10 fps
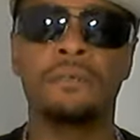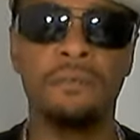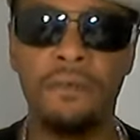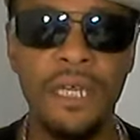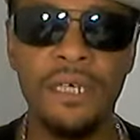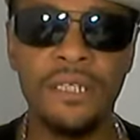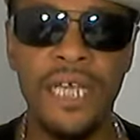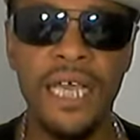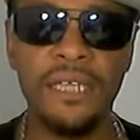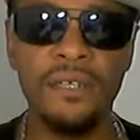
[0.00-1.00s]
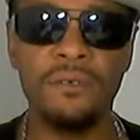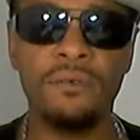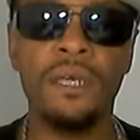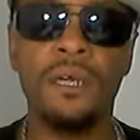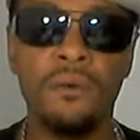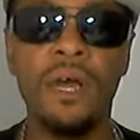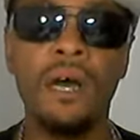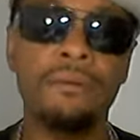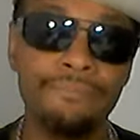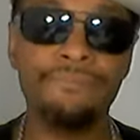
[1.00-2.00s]
What else you got to do?
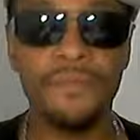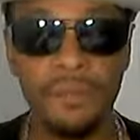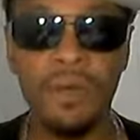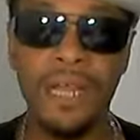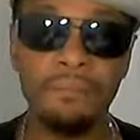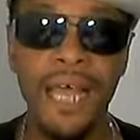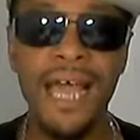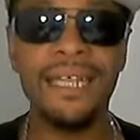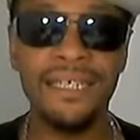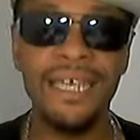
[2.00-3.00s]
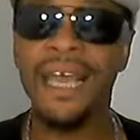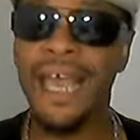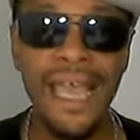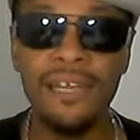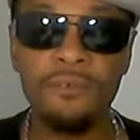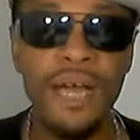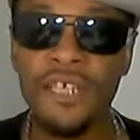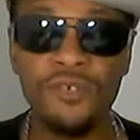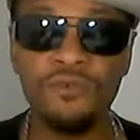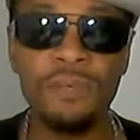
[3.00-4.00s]
Well, hmm, the bottom line is, ain't nobody
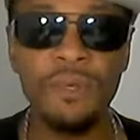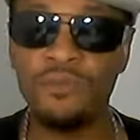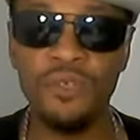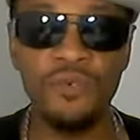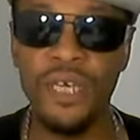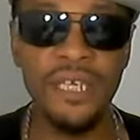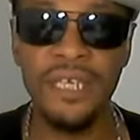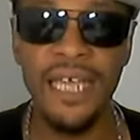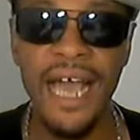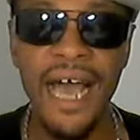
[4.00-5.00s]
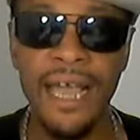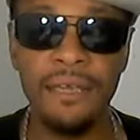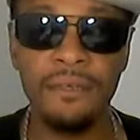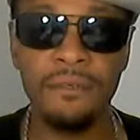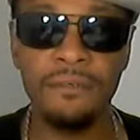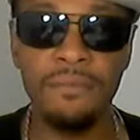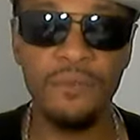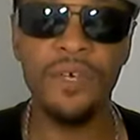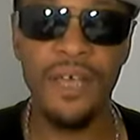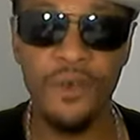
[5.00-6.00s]
screaming when you're hitting the guy. But
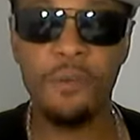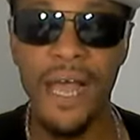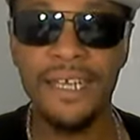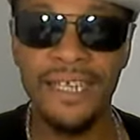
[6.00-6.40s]
we have to go back to